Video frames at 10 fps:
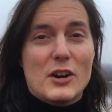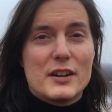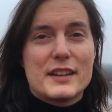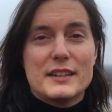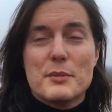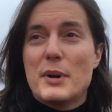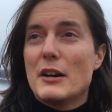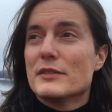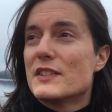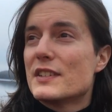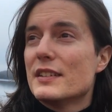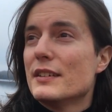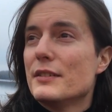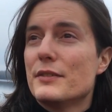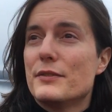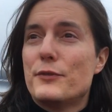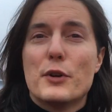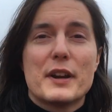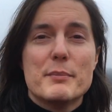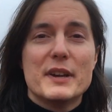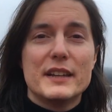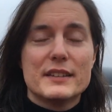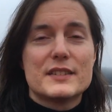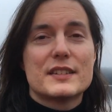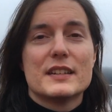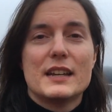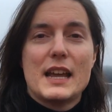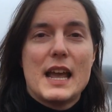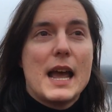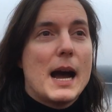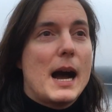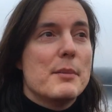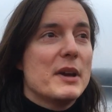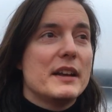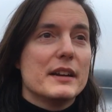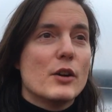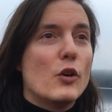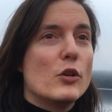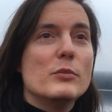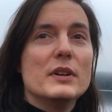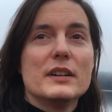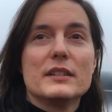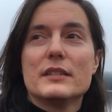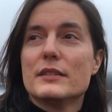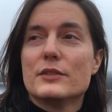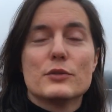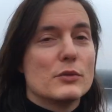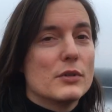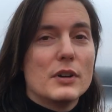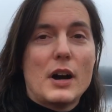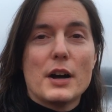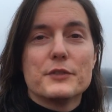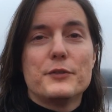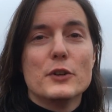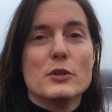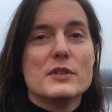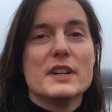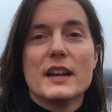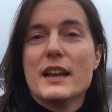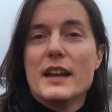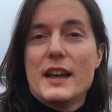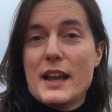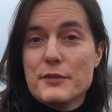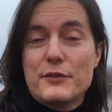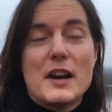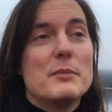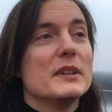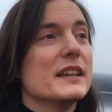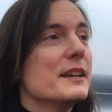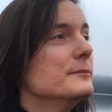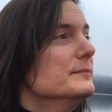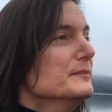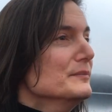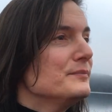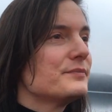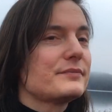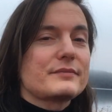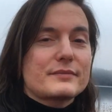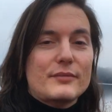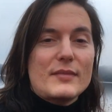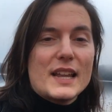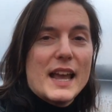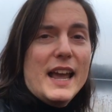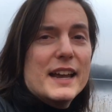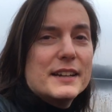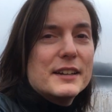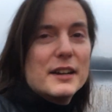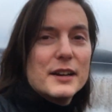dark in about 40 minutes I'm heading home to hot food and family and